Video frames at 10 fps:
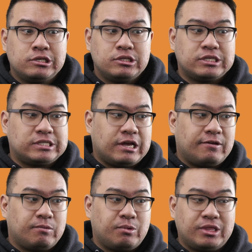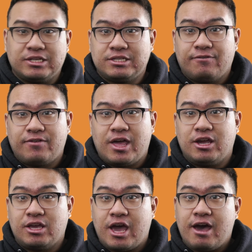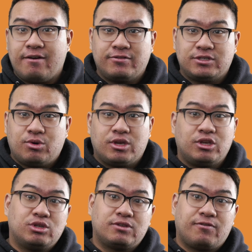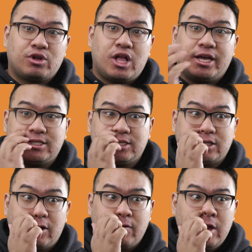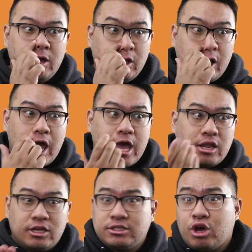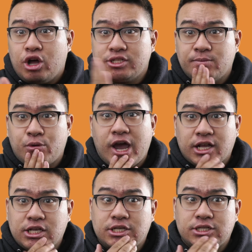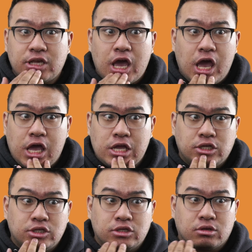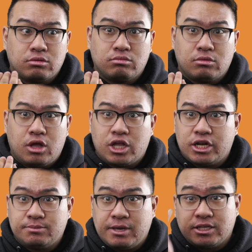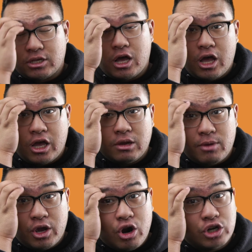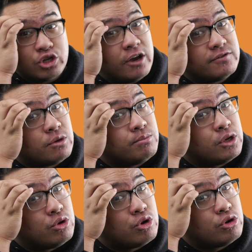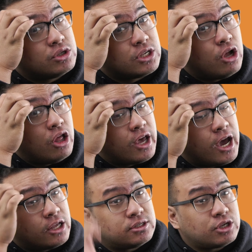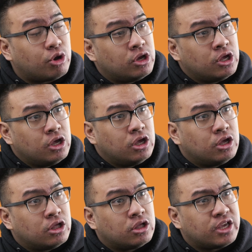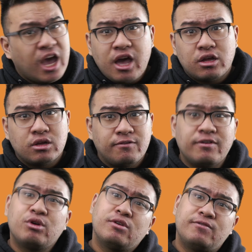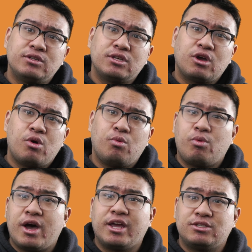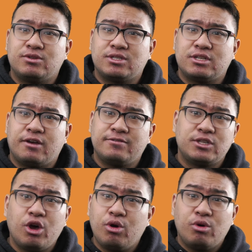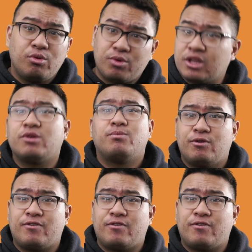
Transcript: the stuff with the stuff that I have, so I can use it for clients and stuff. And it's constant practice and a lot of space on my hard drives, computers, and all that. So yeah, very confusing on why I do this stuff. So we're gonna move